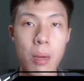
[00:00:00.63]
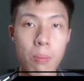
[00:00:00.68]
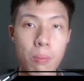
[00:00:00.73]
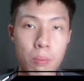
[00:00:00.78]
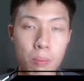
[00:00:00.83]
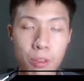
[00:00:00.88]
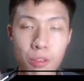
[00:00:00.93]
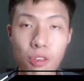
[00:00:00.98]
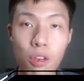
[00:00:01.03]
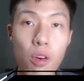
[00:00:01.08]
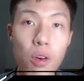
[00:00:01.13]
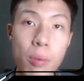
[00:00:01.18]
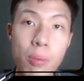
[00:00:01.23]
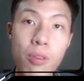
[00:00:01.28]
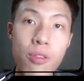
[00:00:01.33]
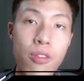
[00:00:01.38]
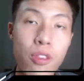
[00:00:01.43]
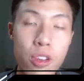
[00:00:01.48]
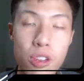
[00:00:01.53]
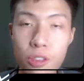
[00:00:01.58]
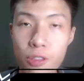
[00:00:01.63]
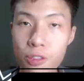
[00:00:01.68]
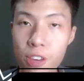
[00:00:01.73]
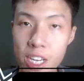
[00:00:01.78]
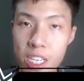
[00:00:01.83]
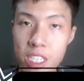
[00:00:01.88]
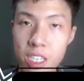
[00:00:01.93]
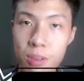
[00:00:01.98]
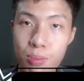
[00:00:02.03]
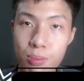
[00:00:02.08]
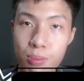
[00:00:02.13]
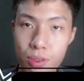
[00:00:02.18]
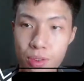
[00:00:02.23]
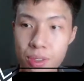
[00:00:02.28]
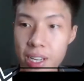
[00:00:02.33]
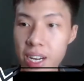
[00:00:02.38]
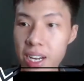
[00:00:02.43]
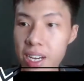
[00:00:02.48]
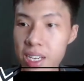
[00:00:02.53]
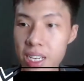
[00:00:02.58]
Before we move on to vector
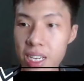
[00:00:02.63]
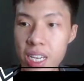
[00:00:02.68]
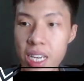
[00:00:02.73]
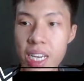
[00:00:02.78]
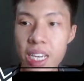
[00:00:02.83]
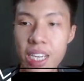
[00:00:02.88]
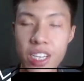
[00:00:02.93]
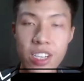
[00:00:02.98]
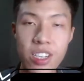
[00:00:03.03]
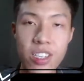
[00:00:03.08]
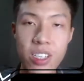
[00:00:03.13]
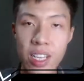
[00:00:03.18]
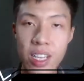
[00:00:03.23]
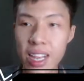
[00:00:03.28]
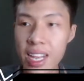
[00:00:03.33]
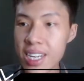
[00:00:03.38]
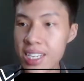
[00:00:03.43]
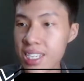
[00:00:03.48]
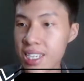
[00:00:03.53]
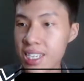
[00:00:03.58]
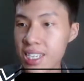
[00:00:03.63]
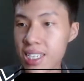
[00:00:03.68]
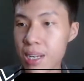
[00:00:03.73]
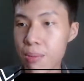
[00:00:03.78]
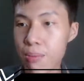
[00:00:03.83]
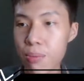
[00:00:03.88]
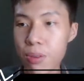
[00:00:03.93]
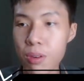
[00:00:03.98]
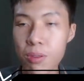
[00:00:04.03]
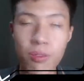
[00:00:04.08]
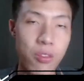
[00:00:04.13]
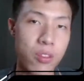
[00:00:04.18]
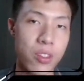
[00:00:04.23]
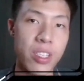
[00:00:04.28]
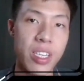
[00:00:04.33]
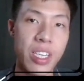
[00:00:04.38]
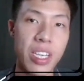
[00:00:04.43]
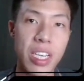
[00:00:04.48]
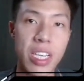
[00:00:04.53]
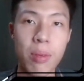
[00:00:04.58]
product, here's the last example for
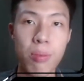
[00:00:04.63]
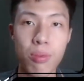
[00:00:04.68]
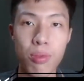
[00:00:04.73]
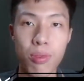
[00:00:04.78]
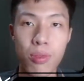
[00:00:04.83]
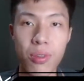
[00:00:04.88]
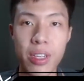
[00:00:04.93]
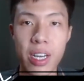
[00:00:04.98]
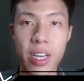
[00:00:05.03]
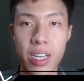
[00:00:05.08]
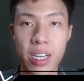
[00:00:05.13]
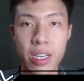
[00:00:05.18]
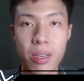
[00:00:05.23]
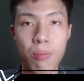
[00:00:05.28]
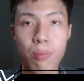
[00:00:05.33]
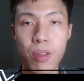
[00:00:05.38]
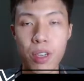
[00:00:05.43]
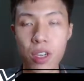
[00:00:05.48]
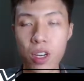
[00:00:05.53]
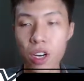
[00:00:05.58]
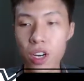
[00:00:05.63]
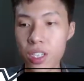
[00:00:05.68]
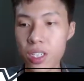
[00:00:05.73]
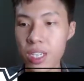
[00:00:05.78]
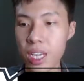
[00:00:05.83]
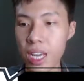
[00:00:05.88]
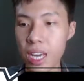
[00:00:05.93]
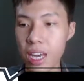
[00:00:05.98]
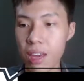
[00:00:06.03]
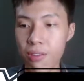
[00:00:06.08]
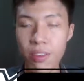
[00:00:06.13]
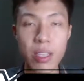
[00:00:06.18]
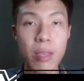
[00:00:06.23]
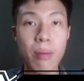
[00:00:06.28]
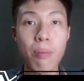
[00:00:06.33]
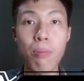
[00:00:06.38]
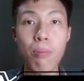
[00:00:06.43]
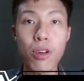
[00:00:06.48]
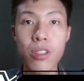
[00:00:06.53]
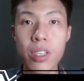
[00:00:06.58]
scalar product because I have an
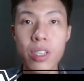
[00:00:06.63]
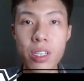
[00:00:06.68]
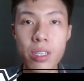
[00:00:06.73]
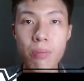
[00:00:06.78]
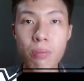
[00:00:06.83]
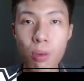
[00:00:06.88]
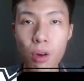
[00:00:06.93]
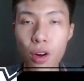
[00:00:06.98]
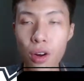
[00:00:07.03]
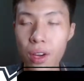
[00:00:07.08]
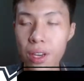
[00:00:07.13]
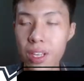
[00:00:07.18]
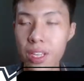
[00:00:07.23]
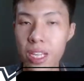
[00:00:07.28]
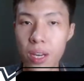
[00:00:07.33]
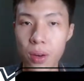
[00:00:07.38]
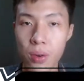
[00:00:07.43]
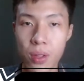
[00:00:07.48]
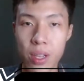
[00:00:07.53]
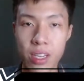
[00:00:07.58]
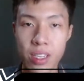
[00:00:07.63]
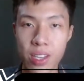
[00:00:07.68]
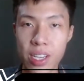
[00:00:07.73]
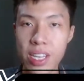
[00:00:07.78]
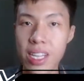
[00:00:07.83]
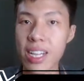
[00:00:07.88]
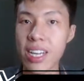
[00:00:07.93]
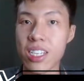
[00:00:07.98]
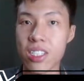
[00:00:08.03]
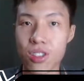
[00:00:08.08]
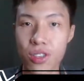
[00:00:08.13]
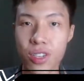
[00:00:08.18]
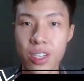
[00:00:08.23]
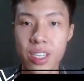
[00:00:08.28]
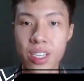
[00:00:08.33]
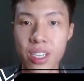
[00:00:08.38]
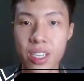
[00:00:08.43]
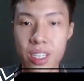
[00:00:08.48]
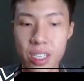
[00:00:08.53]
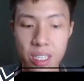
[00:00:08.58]
important point that I would like to illustrate
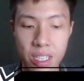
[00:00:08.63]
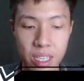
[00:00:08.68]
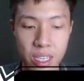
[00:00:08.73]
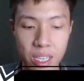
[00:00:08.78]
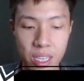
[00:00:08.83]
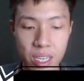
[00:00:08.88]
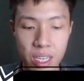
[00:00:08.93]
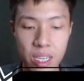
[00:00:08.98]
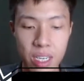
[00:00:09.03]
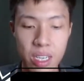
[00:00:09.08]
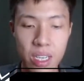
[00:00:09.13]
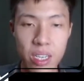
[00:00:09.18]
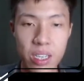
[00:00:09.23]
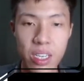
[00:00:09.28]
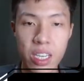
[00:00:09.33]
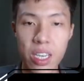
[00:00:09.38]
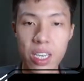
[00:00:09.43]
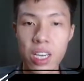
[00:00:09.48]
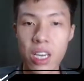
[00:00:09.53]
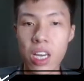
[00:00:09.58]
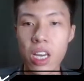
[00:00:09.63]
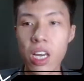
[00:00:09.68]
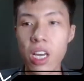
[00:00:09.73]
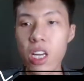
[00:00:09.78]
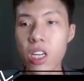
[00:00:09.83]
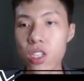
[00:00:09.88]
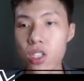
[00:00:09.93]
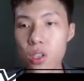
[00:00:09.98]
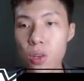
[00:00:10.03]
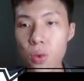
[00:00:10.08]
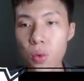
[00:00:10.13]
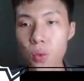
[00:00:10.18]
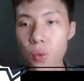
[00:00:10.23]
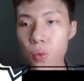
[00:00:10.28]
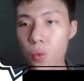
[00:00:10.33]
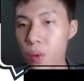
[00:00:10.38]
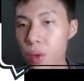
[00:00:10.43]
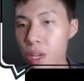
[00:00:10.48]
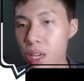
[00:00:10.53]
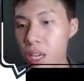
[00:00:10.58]
here. Okay, so
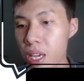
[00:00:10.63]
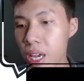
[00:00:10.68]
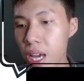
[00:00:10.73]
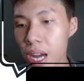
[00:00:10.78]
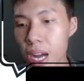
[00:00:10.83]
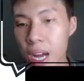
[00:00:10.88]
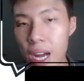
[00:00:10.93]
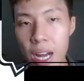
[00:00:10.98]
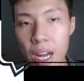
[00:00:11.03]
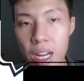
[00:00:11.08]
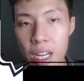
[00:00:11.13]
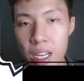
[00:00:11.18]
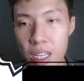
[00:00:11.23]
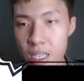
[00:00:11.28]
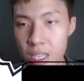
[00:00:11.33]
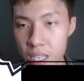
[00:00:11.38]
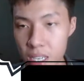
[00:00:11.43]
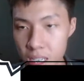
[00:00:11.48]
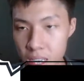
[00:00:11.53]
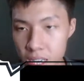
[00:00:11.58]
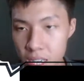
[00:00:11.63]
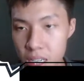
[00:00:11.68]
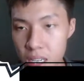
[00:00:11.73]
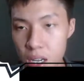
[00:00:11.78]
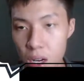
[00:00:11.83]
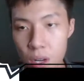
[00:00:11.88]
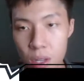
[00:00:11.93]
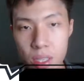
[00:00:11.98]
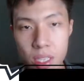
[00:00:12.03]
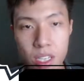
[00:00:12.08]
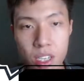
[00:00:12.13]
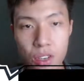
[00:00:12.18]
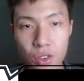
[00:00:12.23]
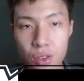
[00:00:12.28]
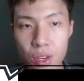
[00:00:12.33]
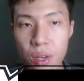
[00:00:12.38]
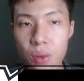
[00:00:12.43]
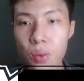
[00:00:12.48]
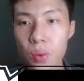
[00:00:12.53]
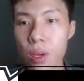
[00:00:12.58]
we are here on the
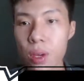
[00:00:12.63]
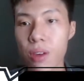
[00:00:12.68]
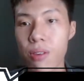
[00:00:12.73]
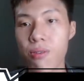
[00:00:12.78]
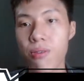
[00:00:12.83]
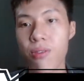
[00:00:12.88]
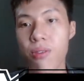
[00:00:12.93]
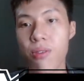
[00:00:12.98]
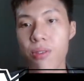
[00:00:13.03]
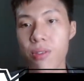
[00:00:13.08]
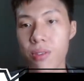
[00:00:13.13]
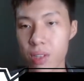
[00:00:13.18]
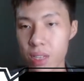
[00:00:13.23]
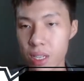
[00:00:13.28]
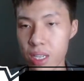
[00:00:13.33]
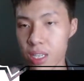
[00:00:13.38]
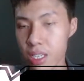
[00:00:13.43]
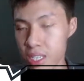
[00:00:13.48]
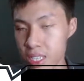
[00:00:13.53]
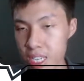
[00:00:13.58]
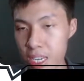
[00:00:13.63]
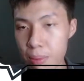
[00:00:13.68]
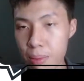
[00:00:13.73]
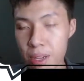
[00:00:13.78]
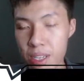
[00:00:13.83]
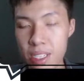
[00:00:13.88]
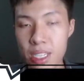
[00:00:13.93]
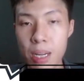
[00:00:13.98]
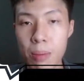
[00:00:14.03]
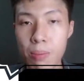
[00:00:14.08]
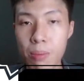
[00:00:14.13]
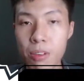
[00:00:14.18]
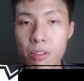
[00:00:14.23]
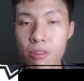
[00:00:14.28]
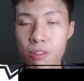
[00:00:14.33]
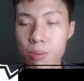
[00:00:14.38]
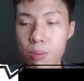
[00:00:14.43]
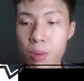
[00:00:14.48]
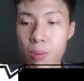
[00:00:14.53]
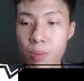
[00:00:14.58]
screen, we have the same example
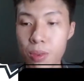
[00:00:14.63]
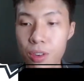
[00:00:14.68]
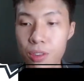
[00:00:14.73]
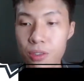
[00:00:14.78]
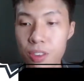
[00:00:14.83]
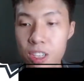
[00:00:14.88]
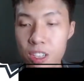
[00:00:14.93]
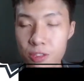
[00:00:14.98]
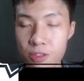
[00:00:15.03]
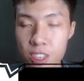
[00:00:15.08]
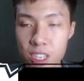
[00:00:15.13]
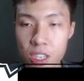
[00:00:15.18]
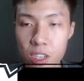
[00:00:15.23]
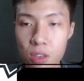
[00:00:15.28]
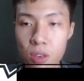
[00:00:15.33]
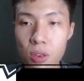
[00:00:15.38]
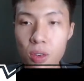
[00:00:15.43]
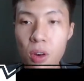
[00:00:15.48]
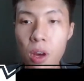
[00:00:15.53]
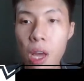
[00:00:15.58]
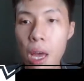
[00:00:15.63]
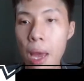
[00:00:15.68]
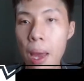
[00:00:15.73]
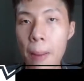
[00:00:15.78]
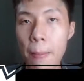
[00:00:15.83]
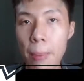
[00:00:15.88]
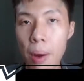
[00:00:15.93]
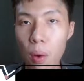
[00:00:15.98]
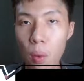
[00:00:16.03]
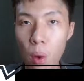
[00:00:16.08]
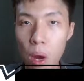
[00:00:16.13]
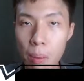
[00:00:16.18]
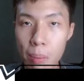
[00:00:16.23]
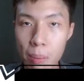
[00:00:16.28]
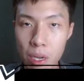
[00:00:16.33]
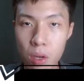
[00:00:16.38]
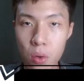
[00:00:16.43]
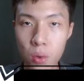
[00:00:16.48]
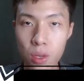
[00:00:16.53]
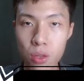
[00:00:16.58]
from the previous video, but what am
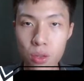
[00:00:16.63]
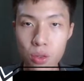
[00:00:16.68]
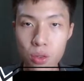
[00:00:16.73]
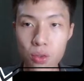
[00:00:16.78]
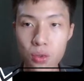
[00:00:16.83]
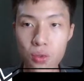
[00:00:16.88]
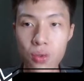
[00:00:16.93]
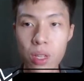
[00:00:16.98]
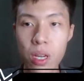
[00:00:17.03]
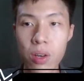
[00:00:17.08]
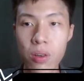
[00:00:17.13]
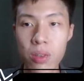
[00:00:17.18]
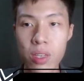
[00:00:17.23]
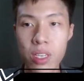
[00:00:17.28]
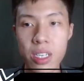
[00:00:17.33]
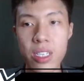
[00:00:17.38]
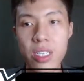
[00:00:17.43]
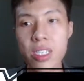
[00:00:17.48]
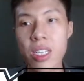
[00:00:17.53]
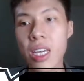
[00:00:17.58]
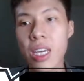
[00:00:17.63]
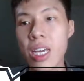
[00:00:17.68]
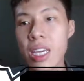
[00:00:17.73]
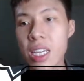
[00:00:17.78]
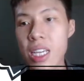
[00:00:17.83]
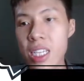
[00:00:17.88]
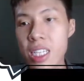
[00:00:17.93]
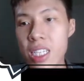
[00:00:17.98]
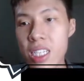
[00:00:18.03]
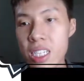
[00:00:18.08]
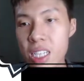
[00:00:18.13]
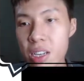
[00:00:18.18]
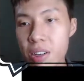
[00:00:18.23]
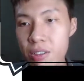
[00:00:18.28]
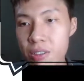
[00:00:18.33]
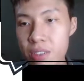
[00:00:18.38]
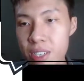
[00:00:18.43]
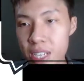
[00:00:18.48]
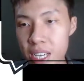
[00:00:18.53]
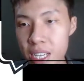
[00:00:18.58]
I going to do now is, instead
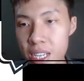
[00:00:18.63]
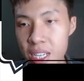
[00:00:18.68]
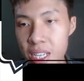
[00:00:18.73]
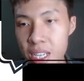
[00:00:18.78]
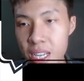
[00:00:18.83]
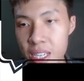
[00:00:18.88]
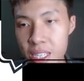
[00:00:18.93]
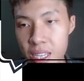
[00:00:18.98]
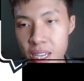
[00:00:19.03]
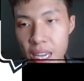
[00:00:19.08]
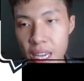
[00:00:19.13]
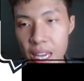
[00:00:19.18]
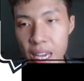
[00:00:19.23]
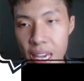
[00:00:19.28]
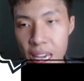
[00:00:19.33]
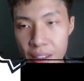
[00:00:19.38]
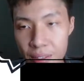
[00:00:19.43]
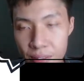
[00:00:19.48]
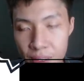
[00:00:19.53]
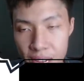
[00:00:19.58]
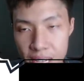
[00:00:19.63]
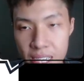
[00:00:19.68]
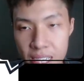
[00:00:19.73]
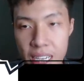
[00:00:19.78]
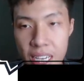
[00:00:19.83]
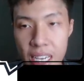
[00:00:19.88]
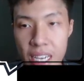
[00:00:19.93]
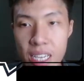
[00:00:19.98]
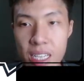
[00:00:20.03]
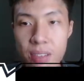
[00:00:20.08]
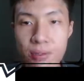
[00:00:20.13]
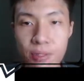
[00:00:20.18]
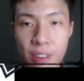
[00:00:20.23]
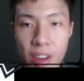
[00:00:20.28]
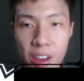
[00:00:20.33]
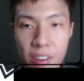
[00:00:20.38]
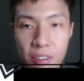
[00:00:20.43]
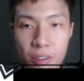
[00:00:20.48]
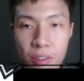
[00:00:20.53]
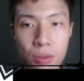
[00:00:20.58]
of saying that vector A is
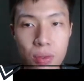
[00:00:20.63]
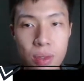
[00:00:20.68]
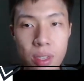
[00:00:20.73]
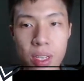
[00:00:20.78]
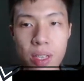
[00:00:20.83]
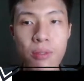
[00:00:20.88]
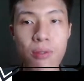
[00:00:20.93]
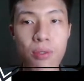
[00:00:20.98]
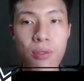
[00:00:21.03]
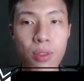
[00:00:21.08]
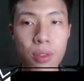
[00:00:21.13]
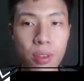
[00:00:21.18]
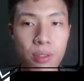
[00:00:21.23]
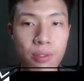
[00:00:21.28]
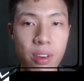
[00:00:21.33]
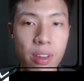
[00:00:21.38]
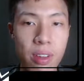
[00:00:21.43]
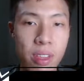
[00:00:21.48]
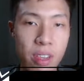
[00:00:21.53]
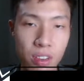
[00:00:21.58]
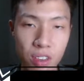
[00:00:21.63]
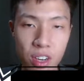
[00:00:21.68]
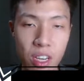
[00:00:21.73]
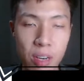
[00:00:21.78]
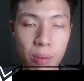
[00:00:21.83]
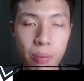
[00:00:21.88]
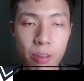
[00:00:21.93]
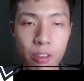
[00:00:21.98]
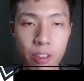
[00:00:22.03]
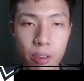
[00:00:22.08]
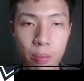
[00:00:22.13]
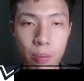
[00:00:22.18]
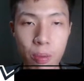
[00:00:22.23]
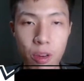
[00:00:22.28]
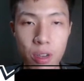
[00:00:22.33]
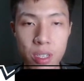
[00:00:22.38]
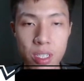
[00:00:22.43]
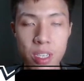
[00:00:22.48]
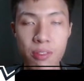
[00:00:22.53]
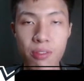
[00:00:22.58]
5 Newton, 45 degree above the
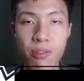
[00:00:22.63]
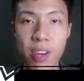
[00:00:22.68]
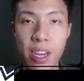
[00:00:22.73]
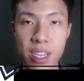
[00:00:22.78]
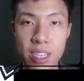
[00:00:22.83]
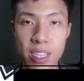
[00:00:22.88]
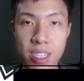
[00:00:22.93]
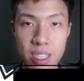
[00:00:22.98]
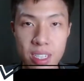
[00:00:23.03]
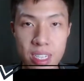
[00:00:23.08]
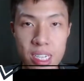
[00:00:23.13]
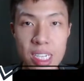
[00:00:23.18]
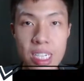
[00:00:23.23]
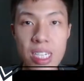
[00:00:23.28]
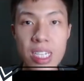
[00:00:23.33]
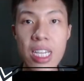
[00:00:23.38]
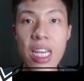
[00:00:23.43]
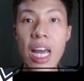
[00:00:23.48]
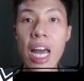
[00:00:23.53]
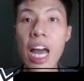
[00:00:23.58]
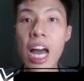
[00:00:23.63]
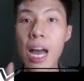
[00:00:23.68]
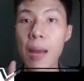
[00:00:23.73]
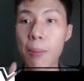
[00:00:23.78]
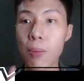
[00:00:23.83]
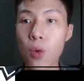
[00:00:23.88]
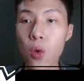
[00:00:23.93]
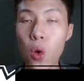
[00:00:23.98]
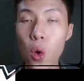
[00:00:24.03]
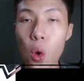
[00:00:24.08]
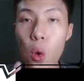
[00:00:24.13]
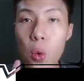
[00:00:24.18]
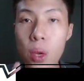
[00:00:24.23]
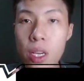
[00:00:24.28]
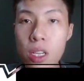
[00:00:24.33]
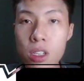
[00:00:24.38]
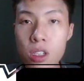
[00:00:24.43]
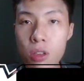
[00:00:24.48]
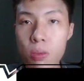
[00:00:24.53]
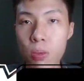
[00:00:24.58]
positive x-axis, I'm
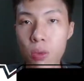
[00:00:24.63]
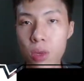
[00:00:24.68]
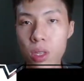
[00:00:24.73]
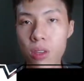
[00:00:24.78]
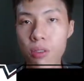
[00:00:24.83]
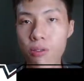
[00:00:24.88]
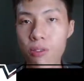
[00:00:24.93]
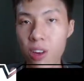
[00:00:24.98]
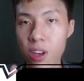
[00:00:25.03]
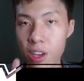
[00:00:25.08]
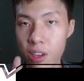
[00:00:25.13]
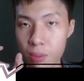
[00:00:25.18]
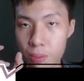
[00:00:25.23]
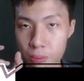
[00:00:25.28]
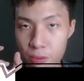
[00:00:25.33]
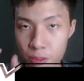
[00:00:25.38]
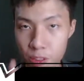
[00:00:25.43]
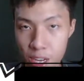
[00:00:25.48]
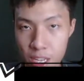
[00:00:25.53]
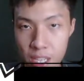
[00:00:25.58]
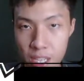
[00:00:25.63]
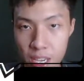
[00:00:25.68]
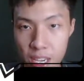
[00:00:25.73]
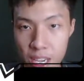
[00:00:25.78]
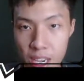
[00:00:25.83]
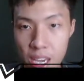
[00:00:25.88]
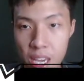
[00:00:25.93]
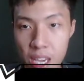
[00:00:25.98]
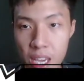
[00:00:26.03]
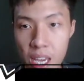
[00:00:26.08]
going to modify vector A.